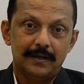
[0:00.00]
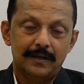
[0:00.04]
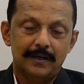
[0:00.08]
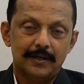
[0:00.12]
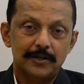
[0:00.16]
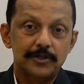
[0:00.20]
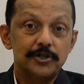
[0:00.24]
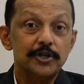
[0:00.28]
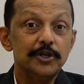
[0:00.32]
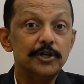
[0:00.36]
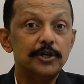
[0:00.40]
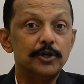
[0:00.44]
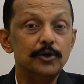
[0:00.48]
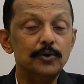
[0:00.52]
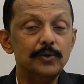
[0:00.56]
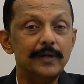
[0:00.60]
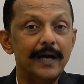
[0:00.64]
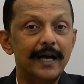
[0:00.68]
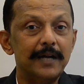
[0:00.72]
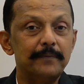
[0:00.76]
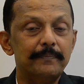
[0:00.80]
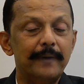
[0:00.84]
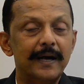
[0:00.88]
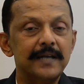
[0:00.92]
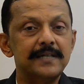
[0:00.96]
So you do
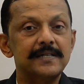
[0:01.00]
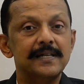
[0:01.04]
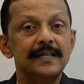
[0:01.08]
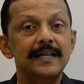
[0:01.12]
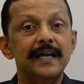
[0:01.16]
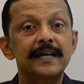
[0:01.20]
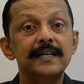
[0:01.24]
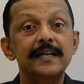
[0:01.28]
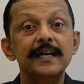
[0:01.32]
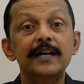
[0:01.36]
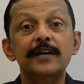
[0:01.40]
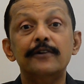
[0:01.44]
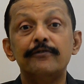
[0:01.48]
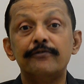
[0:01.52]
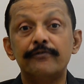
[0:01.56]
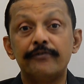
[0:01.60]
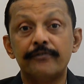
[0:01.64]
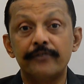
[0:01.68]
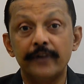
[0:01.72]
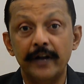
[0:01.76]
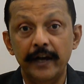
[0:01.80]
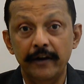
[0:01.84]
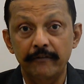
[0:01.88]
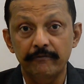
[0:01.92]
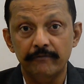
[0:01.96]
that by selecting a
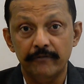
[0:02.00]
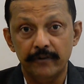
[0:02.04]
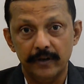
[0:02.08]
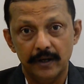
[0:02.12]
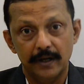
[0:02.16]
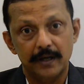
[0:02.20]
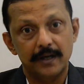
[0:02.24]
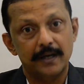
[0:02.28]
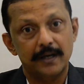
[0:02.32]
framework.